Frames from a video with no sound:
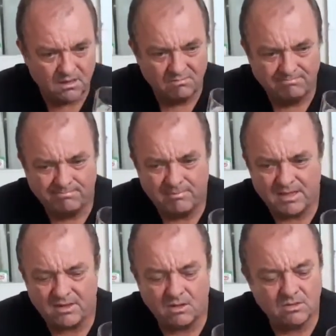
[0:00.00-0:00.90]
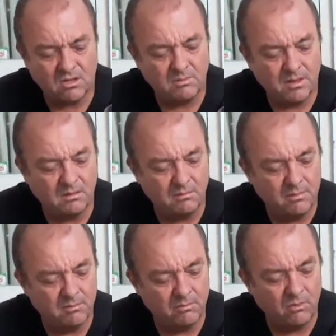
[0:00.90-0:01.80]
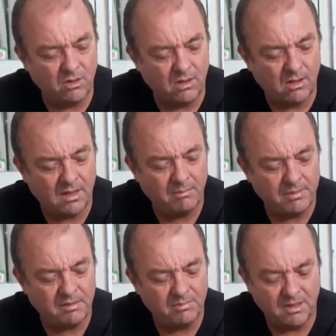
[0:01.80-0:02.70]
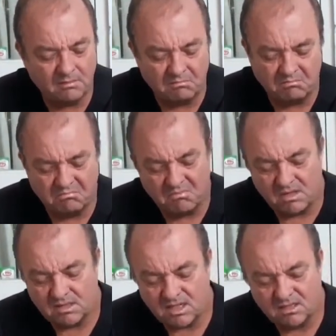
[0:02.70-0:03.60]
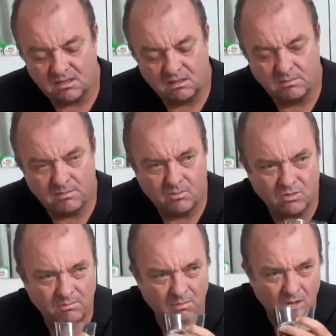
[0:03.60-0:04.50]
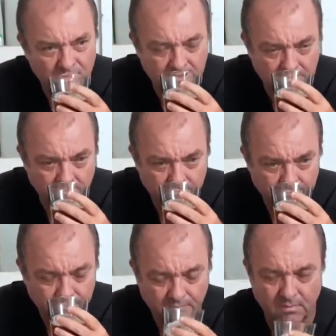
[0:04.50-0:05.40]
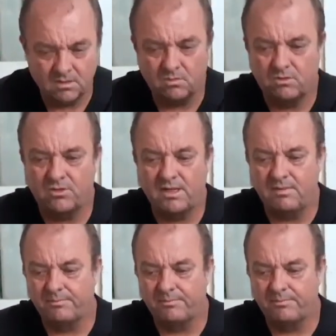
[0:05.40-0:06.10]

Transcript: I thought it was going to be a little bit more hoppy, but it's actually a little bit more malty. So we'll try it.